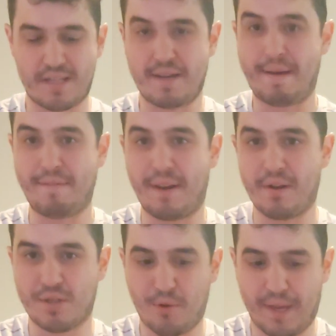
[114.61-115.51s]
It's my
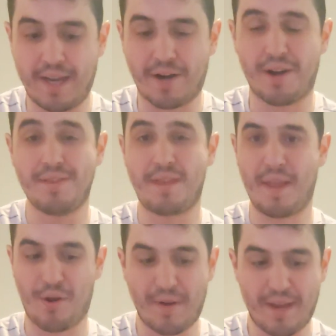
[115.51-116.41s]
fingers go here, then
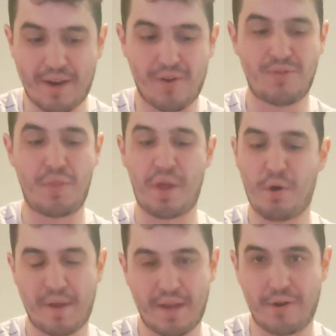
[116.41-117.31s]
they go here, then they
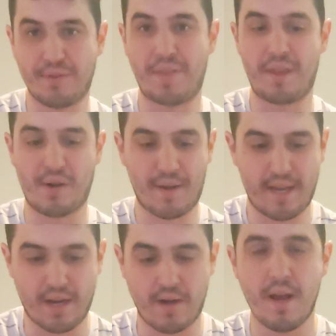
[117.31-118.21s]
go here, then they go
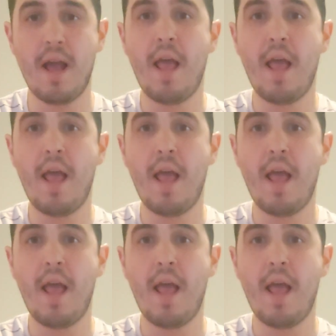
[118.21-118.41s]
here.